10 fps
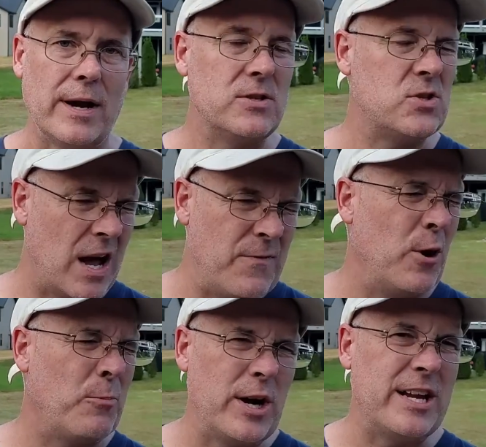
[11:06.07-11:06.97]
So I feel
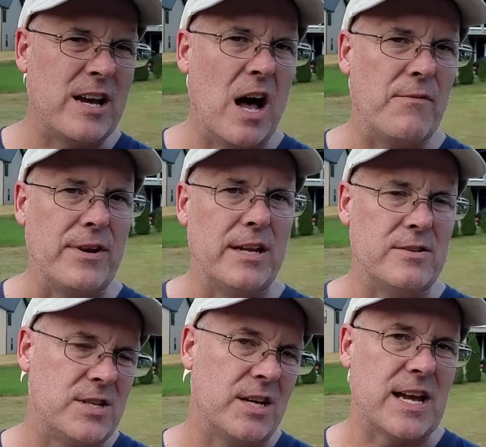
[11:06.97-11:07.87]
pretty confident
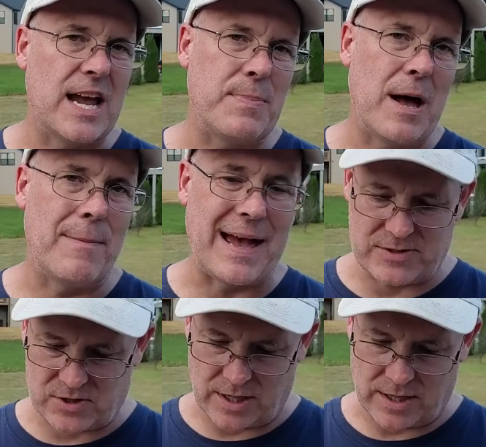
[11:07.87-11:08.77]
6-8-pound bass are
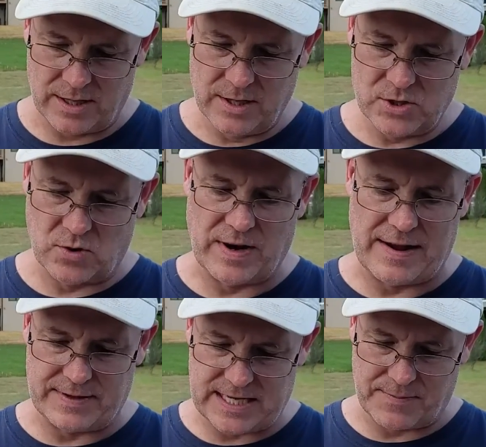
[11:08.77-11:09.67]
going to survive the
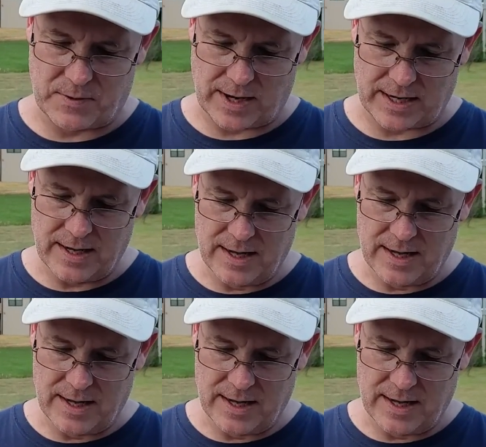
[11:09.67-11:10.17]
tippet ring.